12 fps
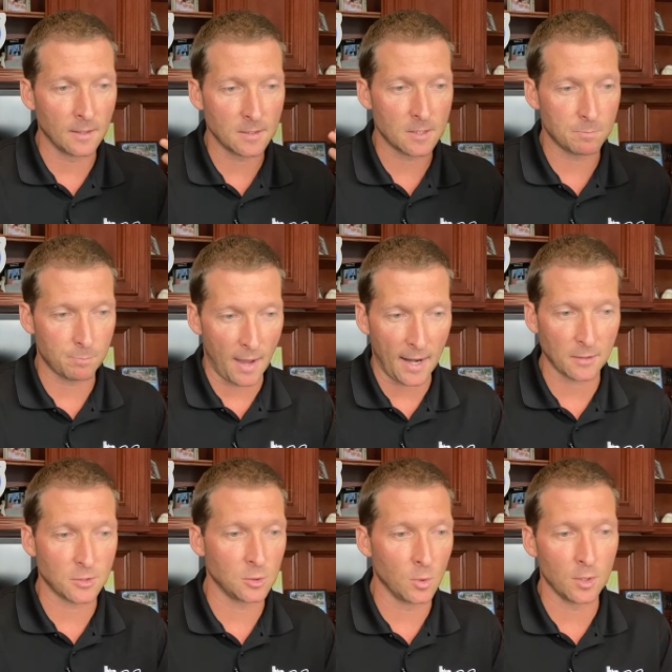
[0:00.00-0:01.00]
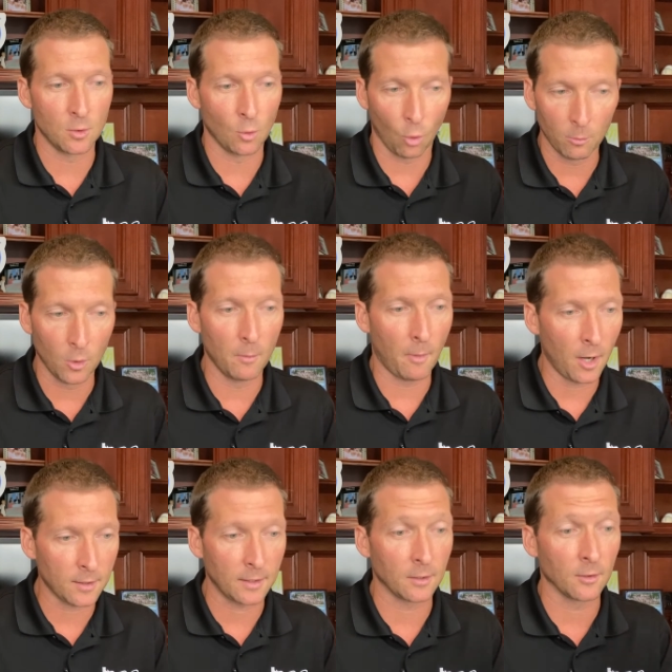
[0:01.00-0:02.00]
it's back to a normal
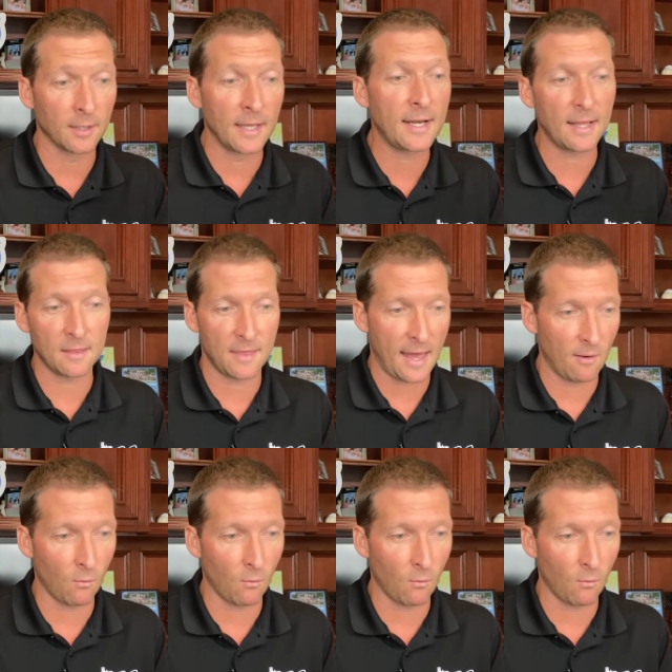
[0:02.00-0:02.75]
market or getting that